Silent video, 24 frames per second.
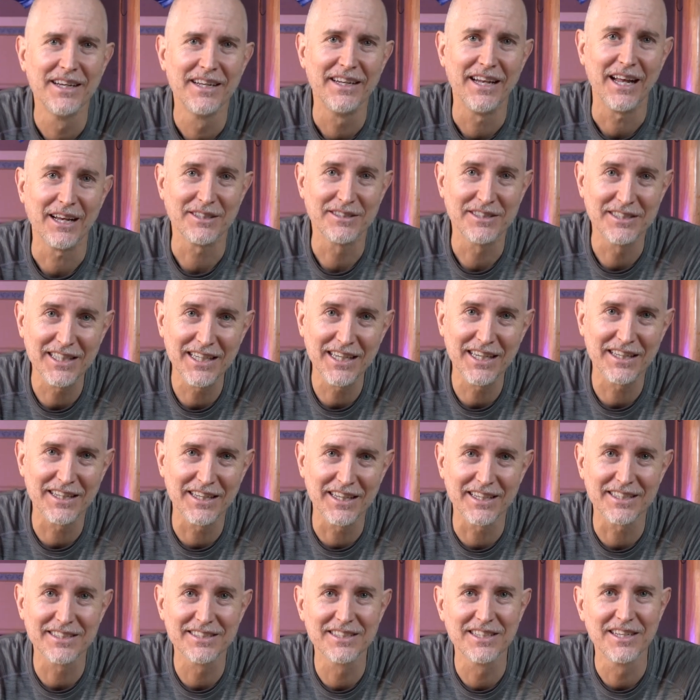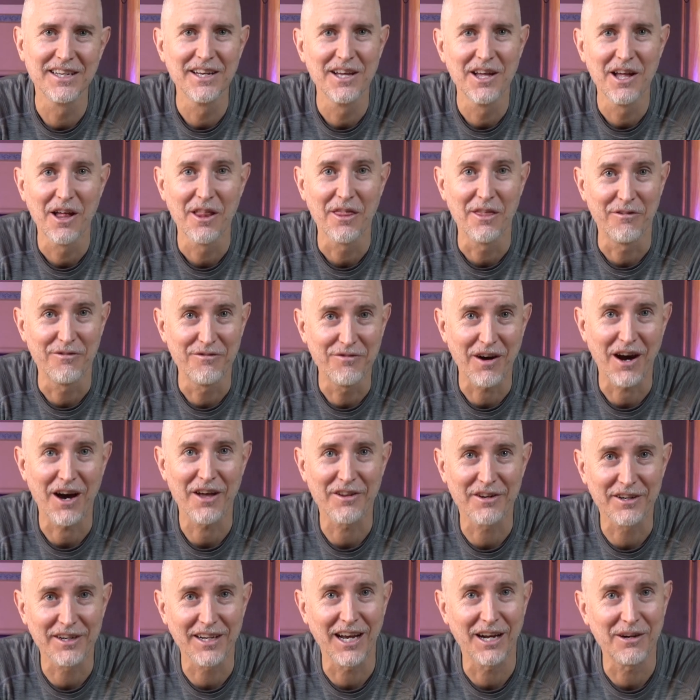Now, seeing this, the
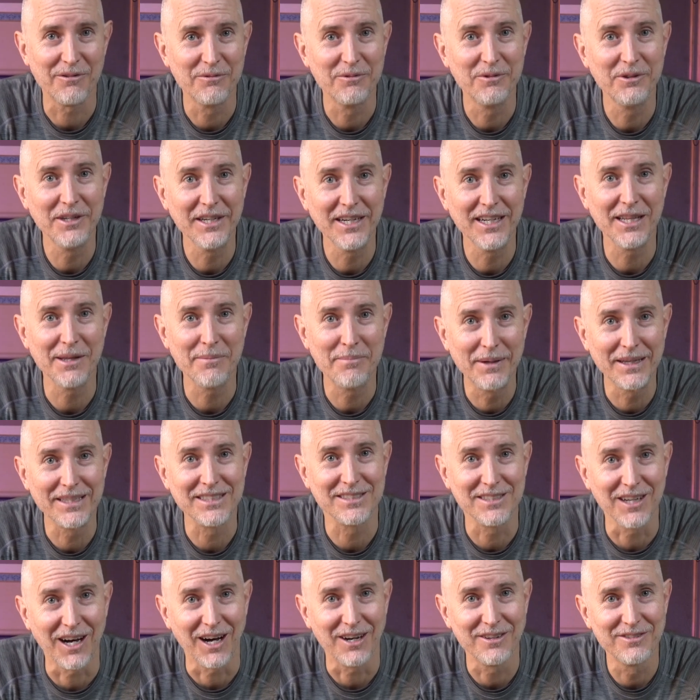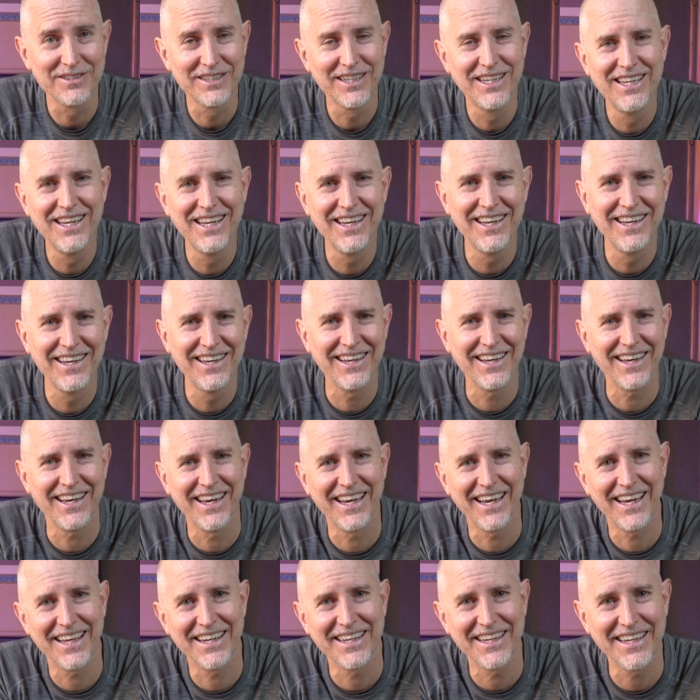father got really pissed off
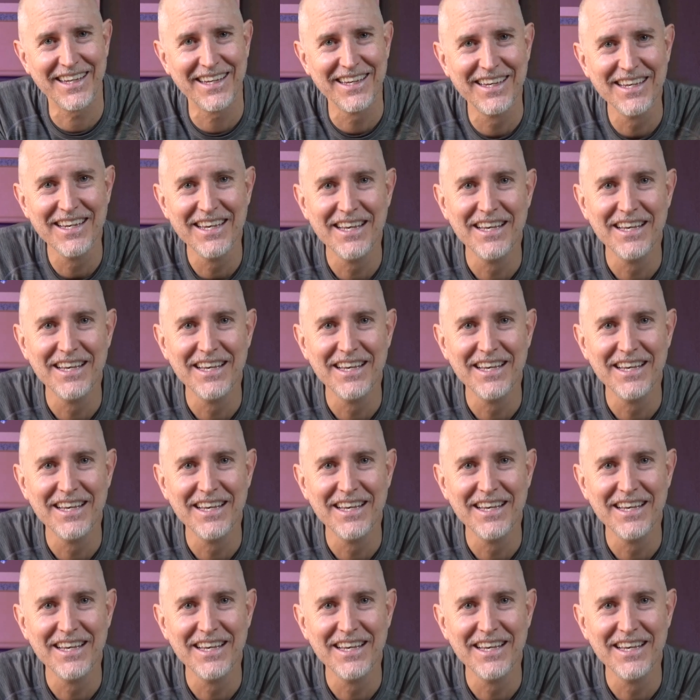and